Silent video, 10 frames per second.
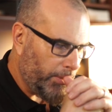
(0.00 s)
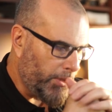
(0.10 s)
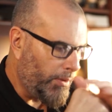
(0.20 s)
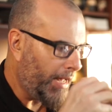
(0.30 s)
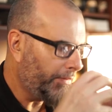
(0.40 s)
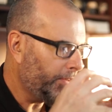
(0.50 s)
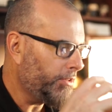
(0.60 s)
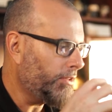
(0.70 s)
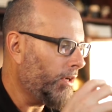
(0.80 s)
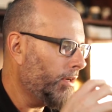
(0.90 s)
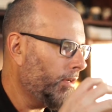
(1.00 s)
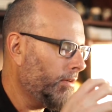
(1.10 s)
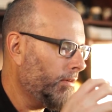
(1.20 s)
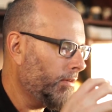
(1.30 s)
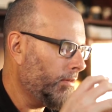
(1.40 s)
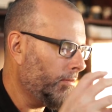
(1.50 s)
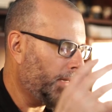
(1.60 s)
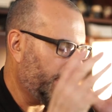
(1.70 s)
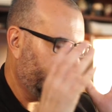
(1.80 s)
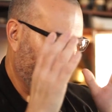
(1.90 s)
you have to start
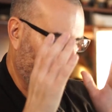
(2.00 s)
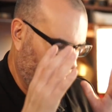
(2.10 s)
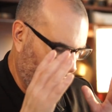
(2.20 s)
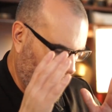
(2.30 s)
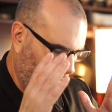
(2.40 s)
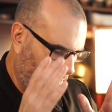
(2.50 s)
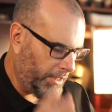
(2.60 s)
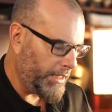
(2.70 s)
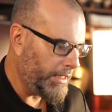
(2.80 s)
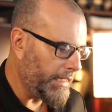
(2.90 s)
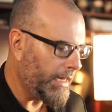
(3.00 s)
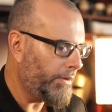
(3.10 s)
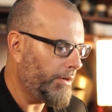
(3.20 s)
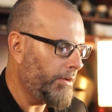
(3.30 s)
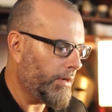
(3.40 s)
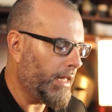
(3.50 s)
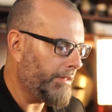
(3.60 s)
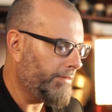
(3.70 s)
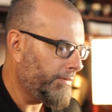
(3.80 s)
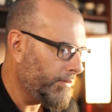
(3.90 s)
by sitting down in your
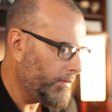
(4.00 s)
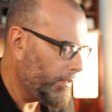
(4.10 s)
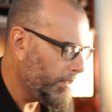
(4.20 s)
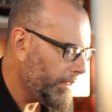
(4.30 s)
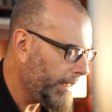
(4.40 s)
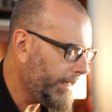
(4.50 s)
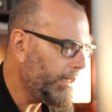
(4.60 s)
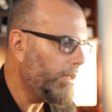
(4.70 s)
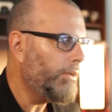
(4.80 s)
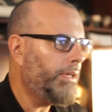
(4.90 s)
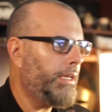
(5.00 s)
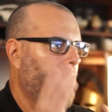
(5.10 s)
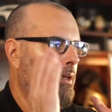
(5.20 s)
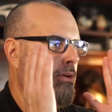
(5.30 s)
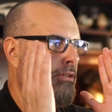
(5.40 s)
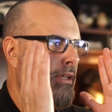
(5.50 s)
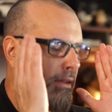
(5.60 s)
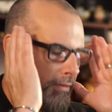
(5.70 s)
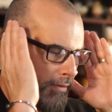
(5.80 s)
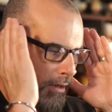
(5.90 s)
life and looking at
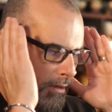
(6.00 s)
yourself